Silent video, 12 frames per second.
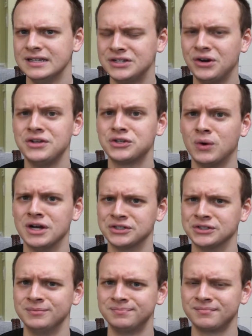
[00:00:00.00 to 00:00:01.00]
Serious
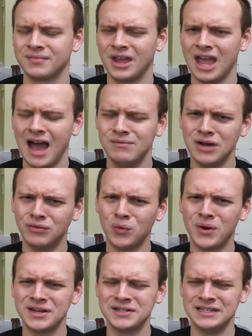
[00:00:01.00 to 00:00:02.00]
question. Have you ever
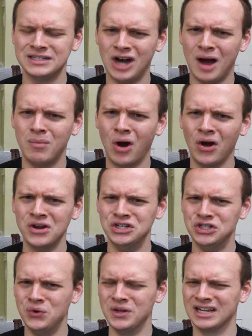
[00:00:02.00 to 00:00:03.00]
wanted to see Tom Hardy
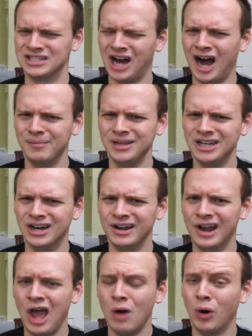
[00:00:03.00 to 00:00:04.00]
shooting a Tommy
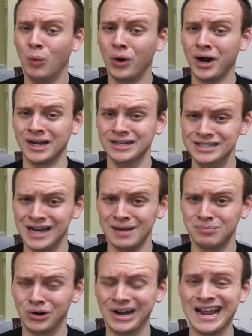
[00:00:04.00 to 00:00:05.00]
gun while wearing a
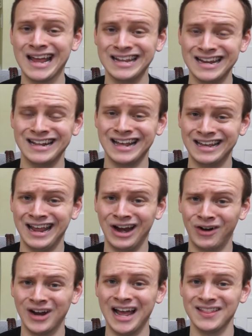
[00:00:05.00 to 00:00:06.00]
diaper and eating a
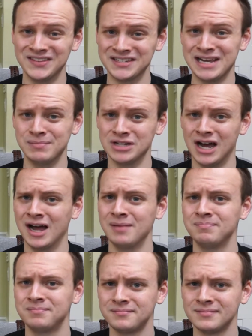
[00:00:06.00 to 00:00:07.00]
carrot at the same
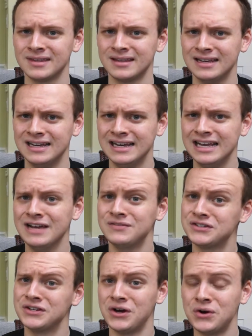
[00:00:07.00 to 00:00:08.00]
time? If
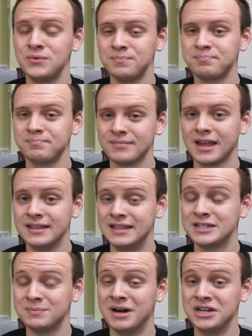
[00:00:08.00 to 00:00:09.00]
so,
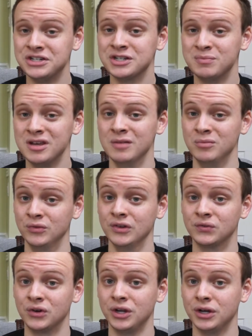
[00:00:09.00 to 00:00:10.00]
this might just be the movie
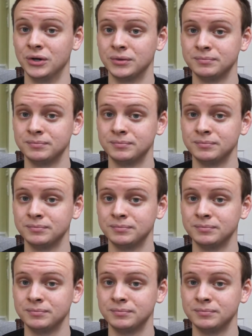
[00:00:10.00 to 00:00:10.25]
for you.